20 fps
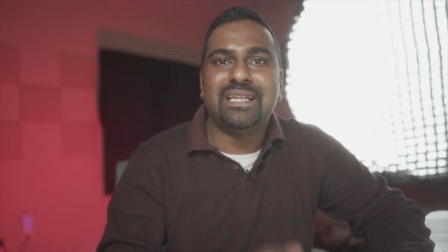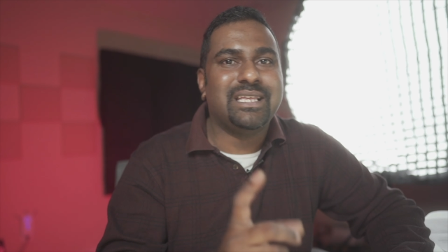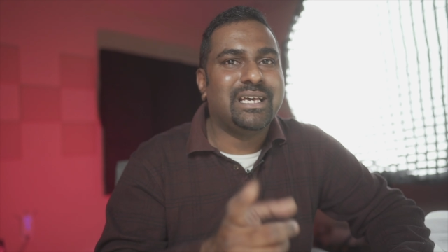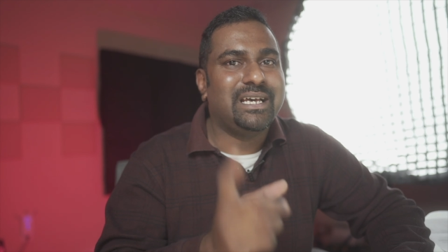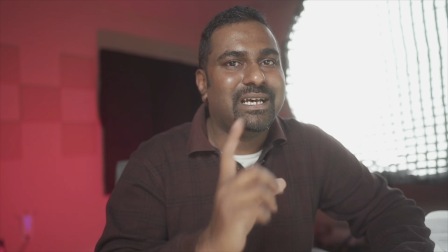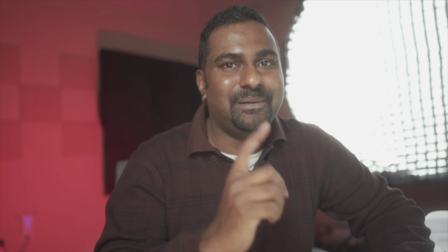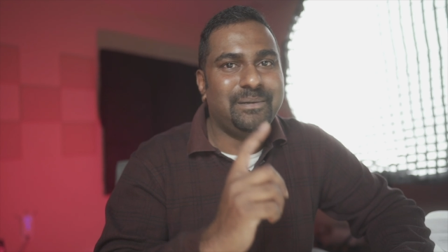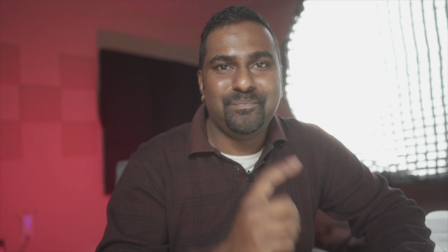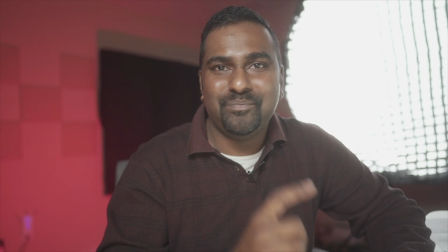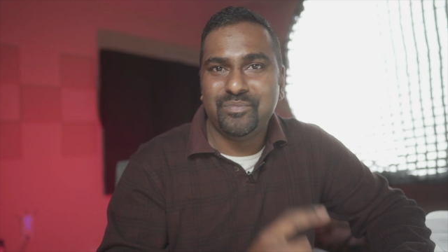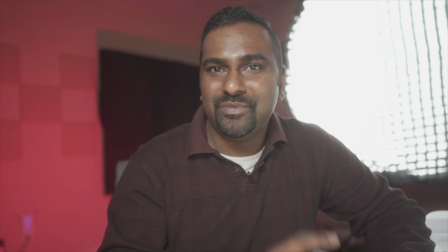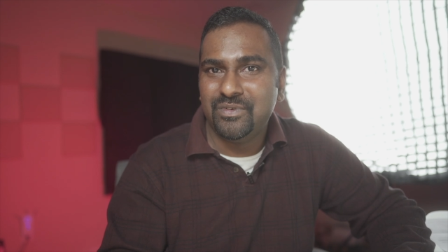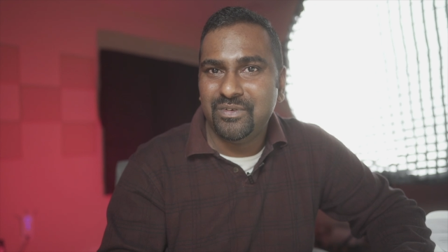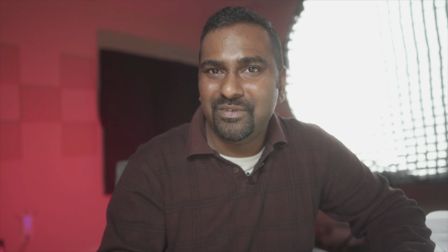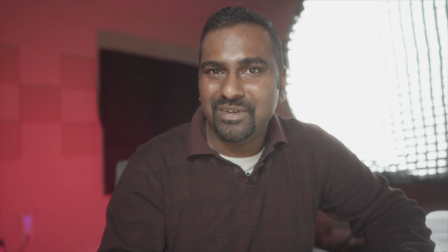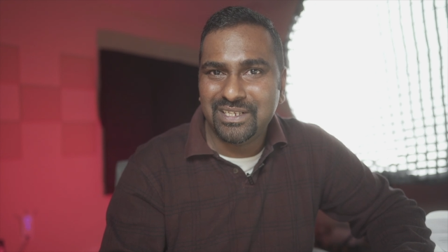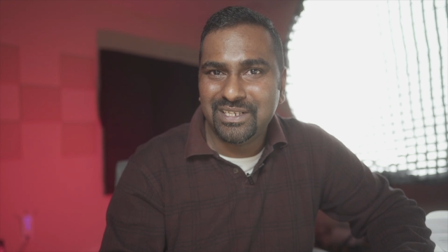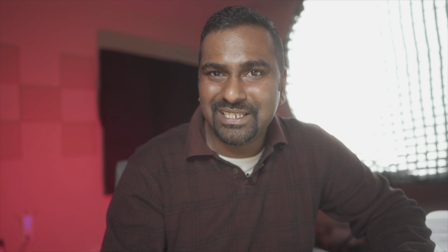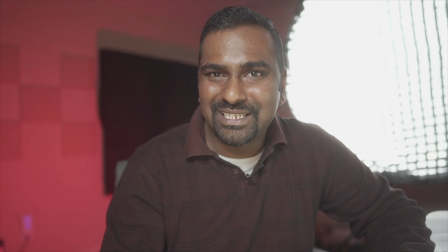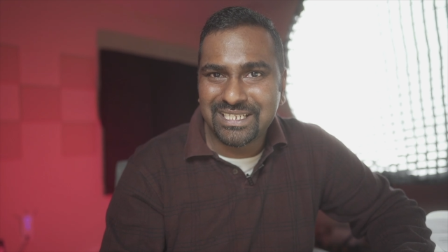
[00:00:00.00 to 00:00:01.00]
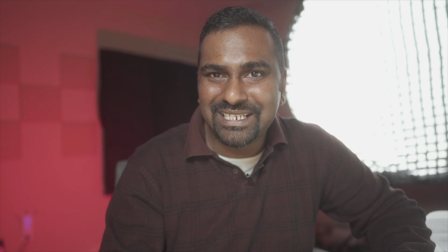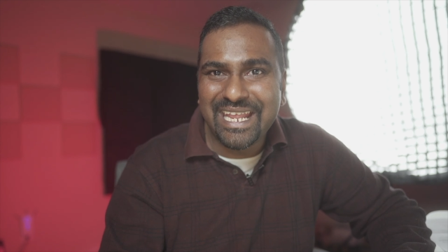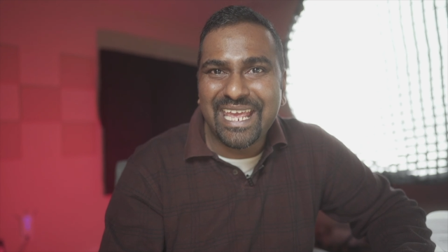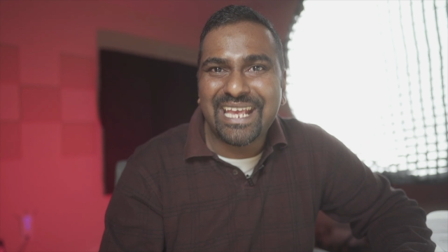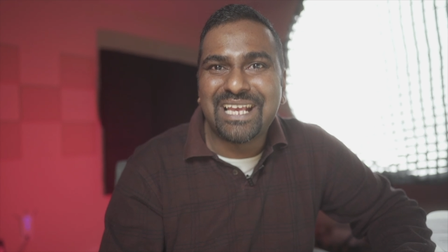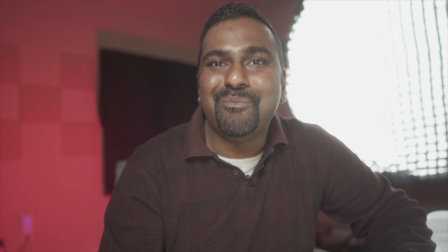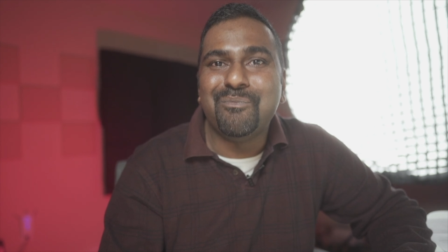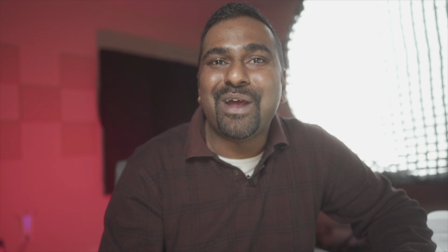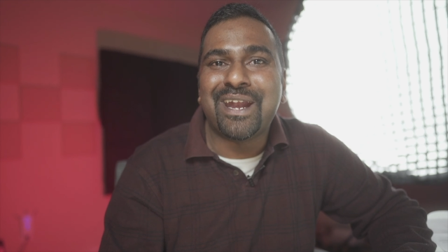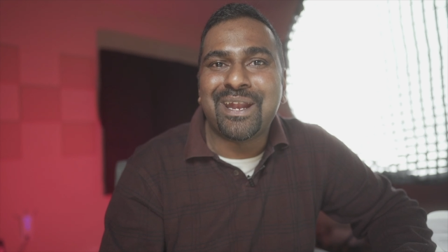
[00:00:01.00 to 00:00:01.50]
the
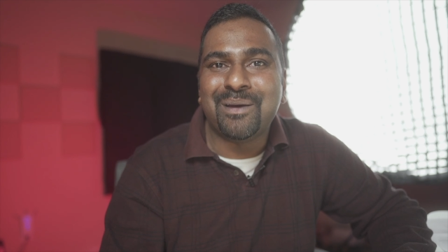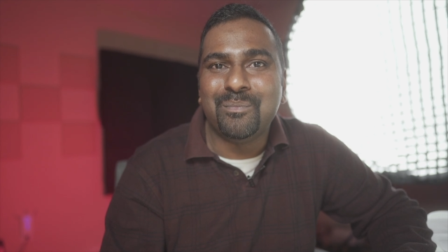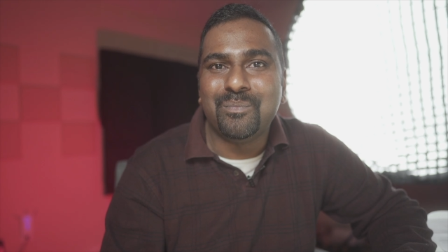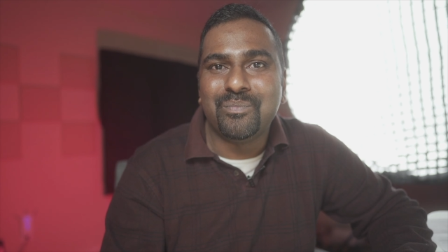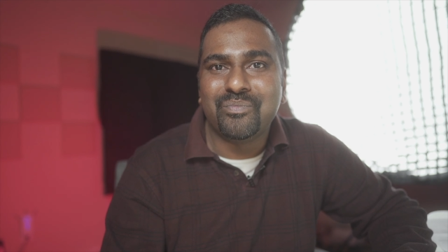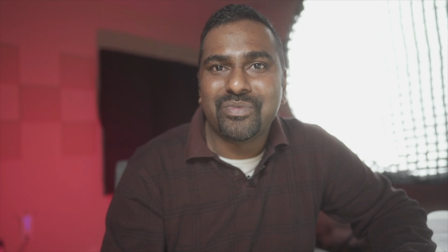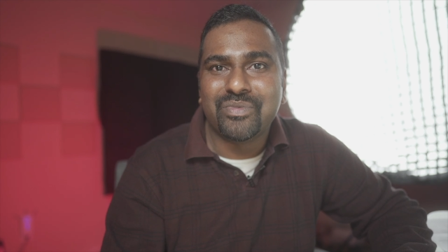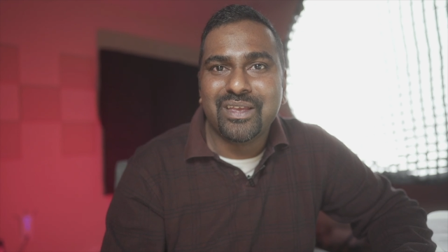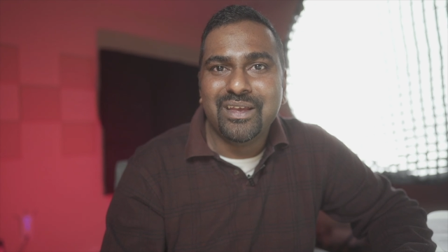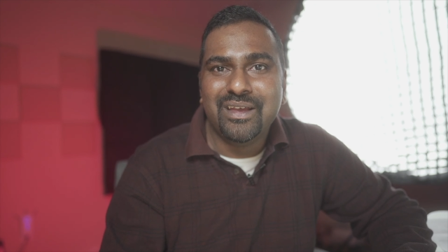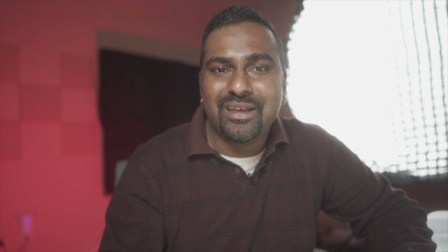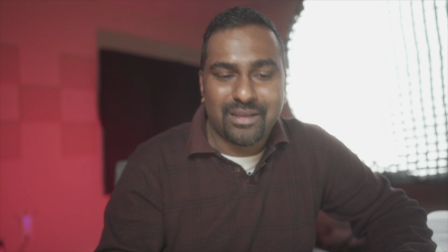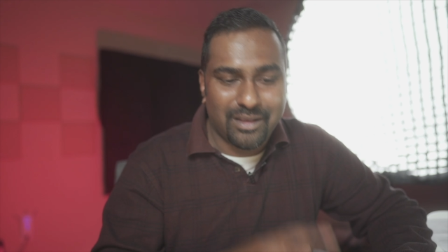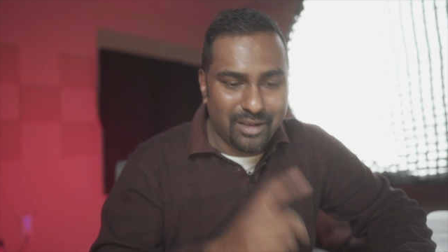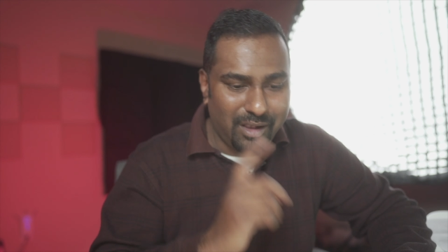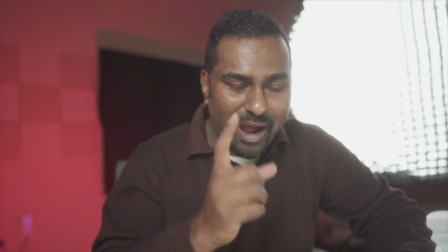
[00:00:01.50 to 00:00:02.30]
snake venom.